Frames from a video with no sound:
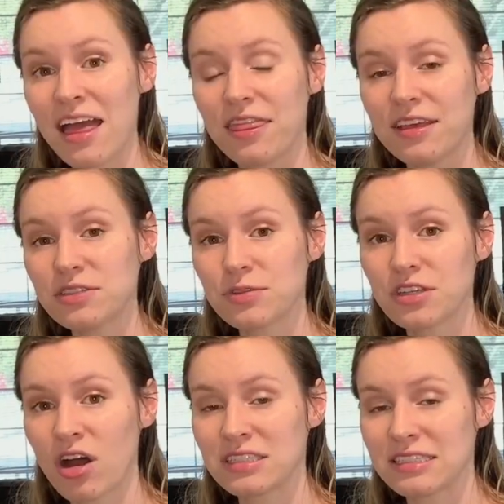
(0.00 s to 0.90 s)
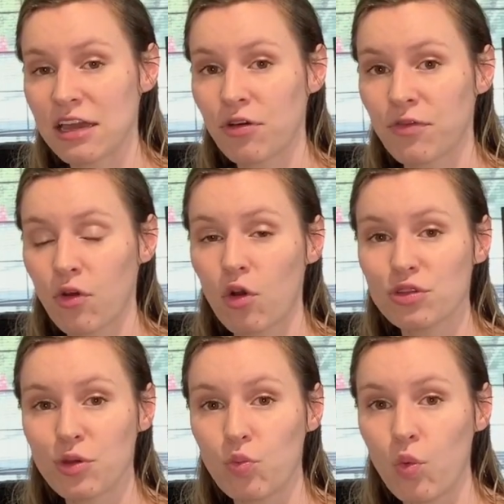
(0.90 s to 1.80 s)
This was on sale for
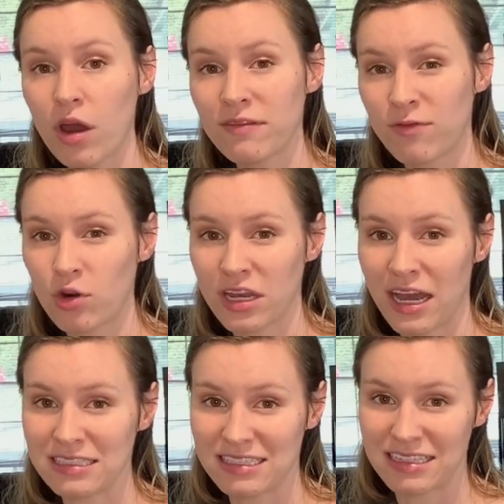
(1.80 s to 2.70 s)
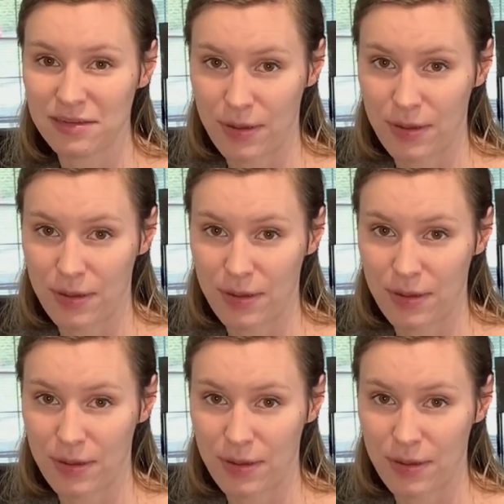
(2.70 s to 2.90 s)
only $1.49 a